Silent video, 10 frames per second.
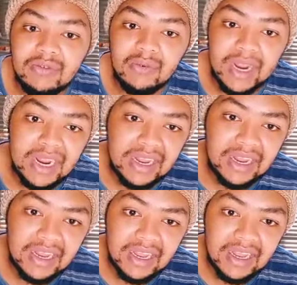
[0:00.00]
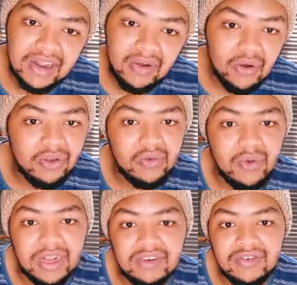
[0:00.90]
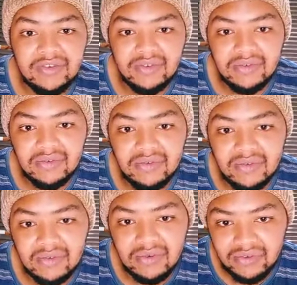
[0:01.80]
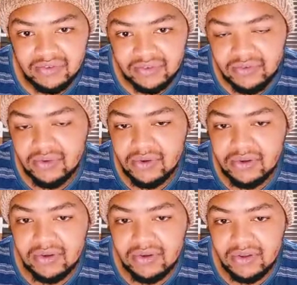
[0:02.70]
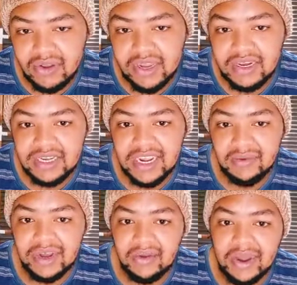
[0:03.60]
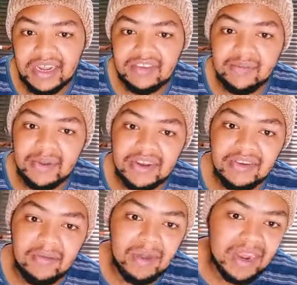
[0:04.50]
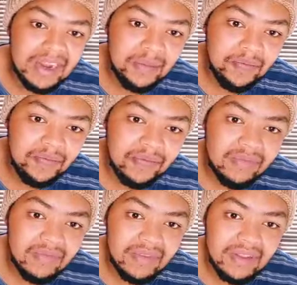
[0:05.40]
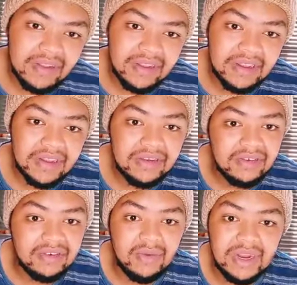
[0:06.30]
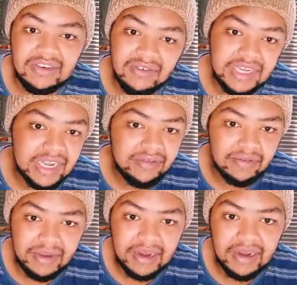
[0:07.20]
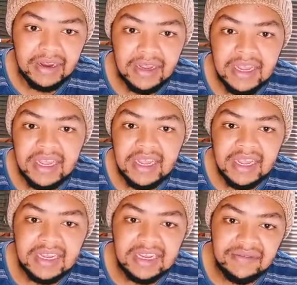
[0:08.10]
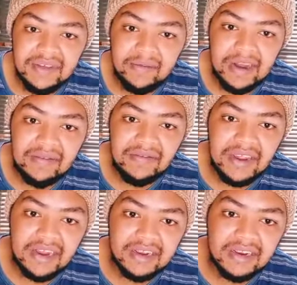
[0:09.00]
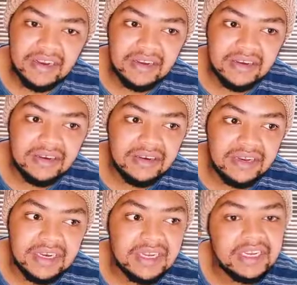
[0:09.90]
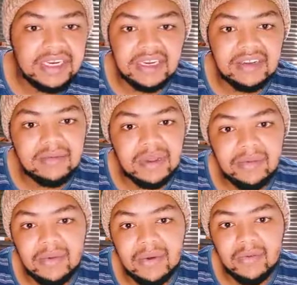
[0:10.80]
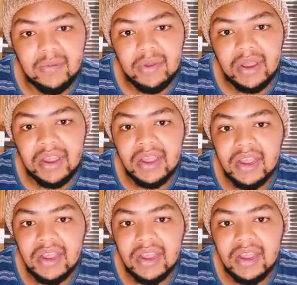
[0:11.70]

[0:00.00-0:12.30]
to work or you want to go to school, or you can decide whether you want to spend your money or you want to save your money. At a firm level, the decisions maybe will be,